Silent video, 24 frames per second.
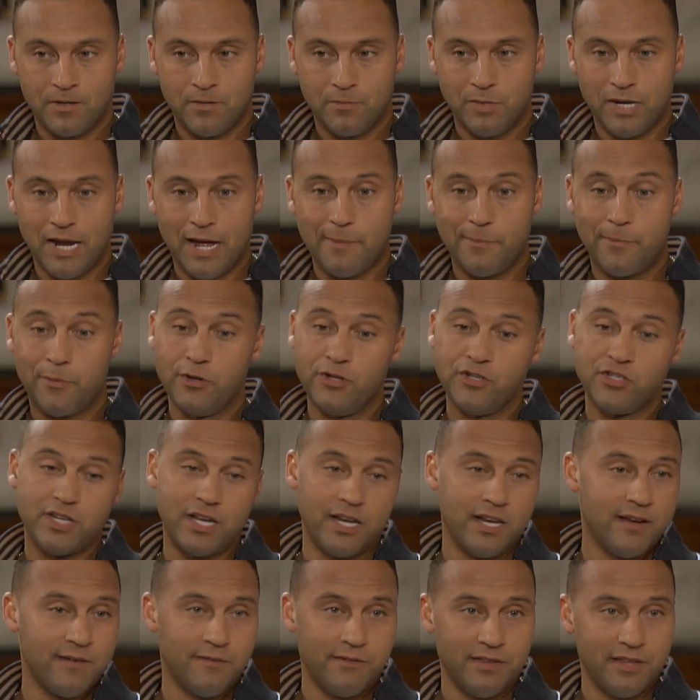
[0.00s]
But I
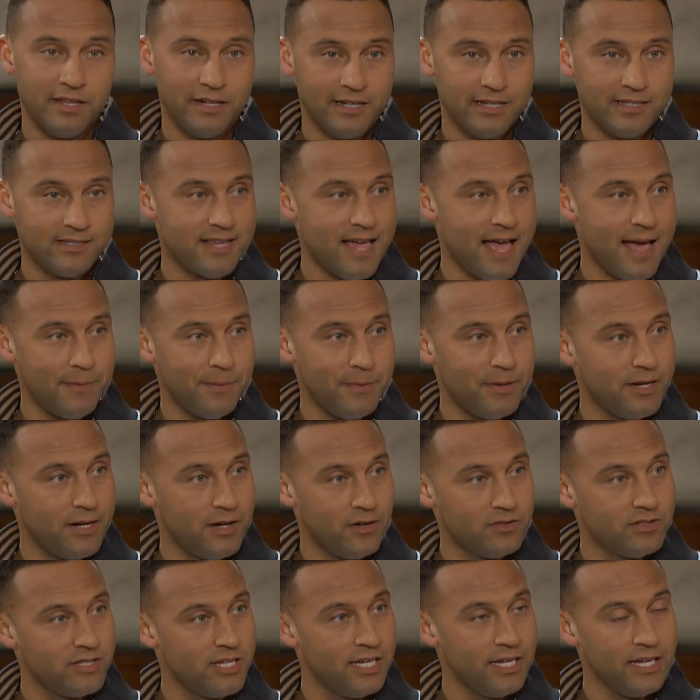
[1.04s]
appreciate everything that's happened. I
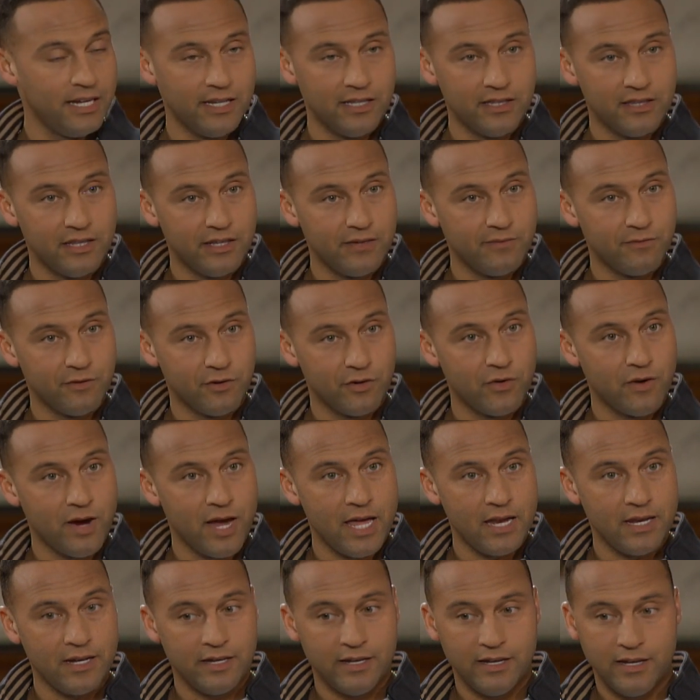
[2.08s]
don't take anything for
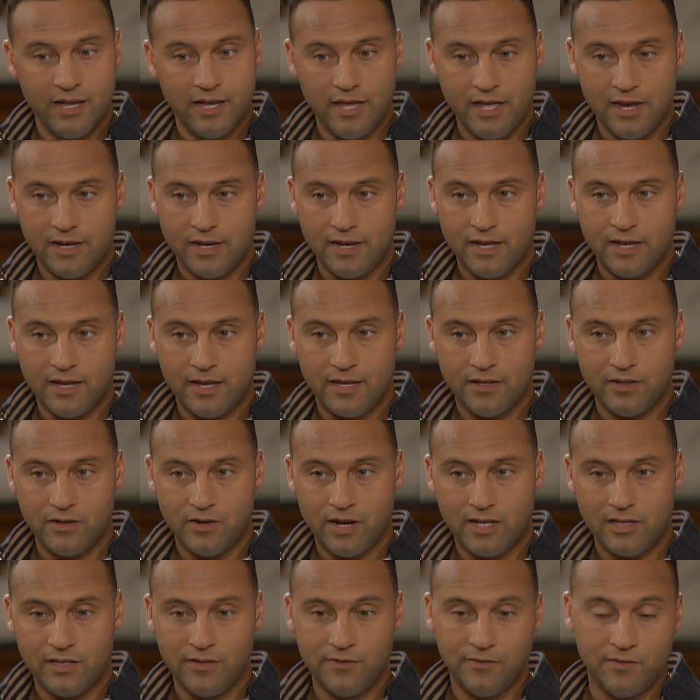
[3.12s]
granted. And,
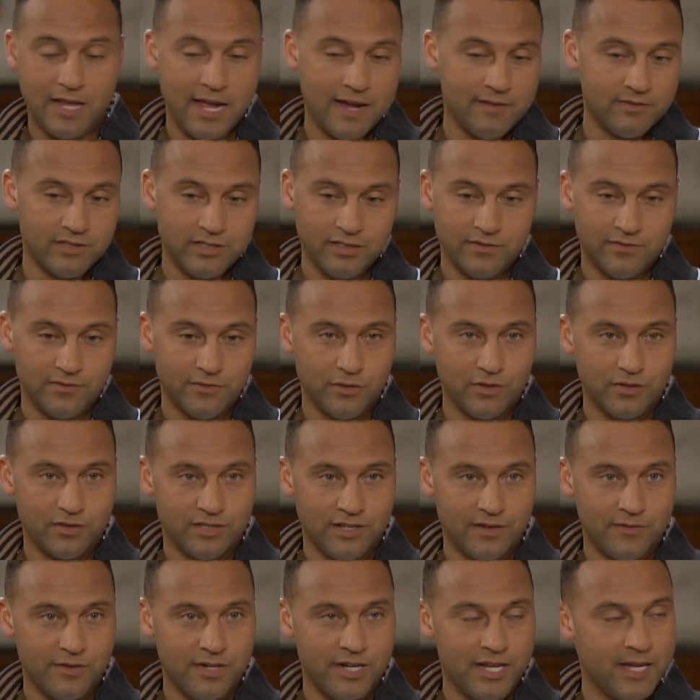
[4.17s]
I live life to the fullest
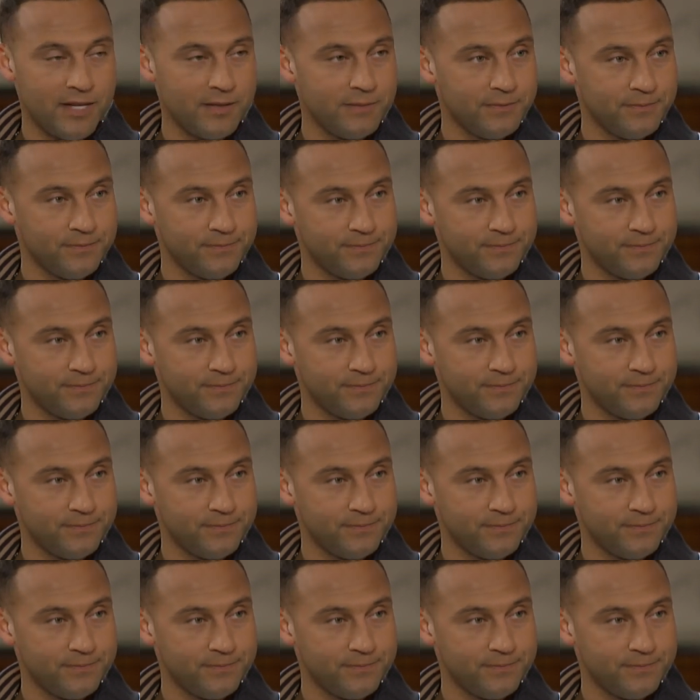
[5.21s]
every day.